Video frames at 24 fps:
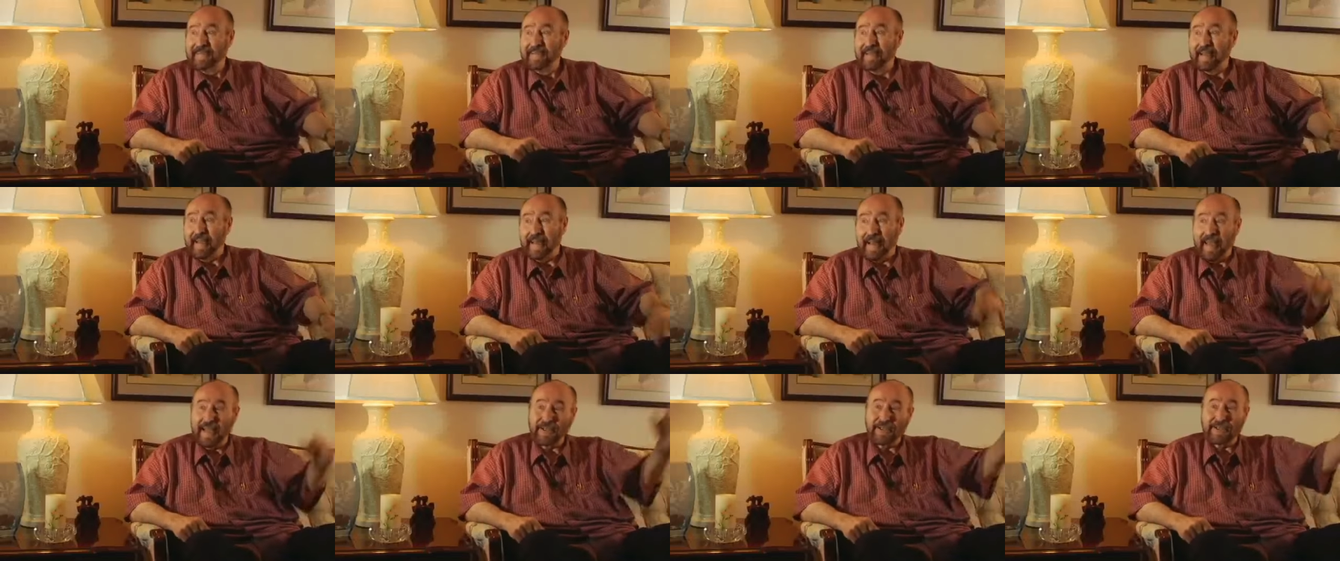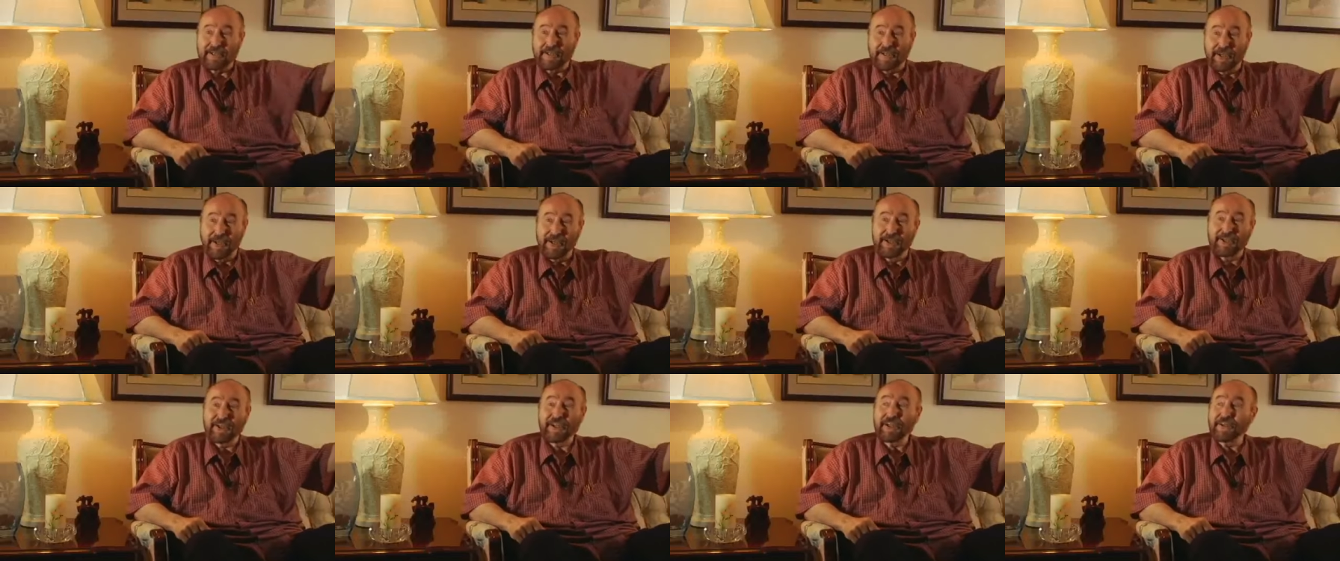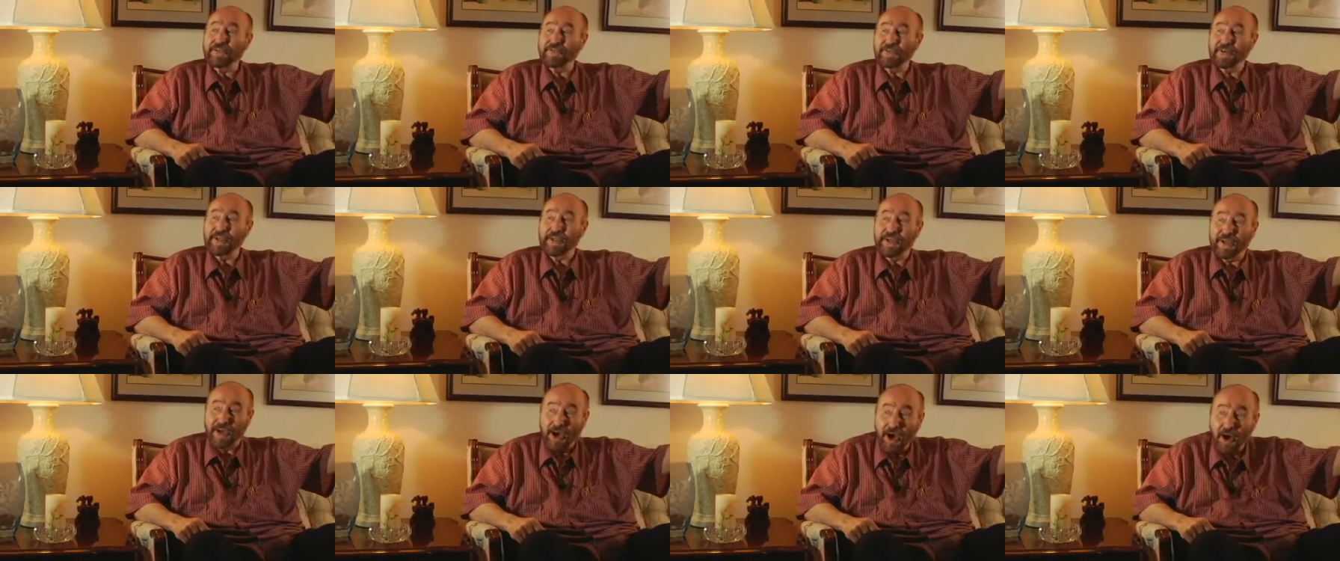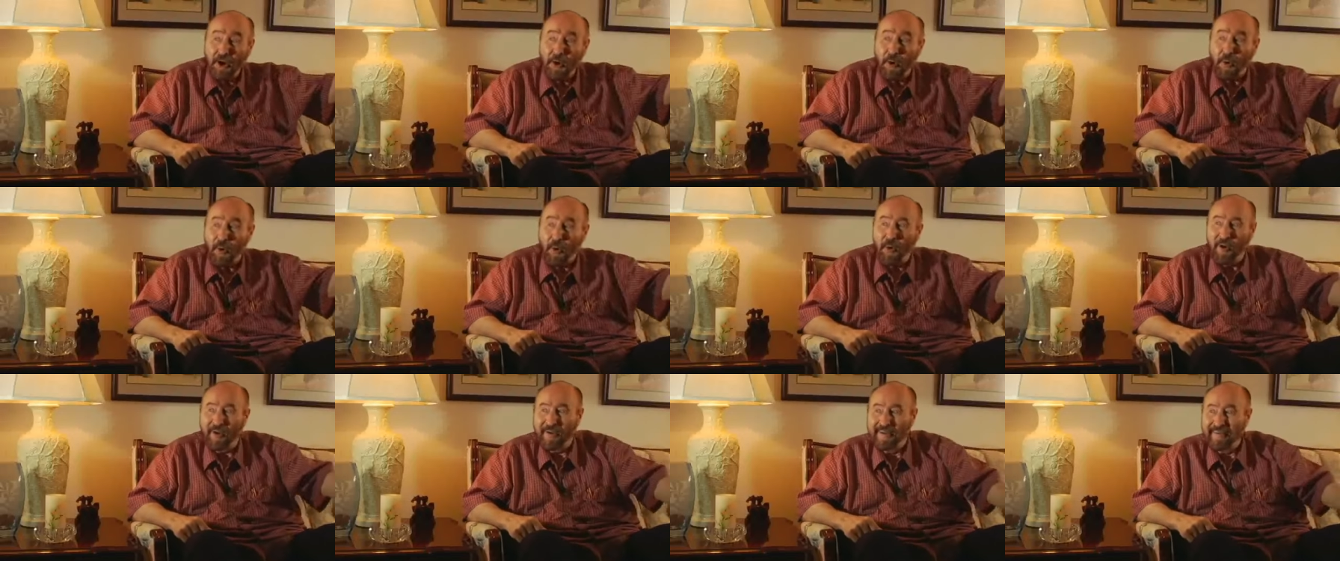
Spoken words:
And that's a century ago.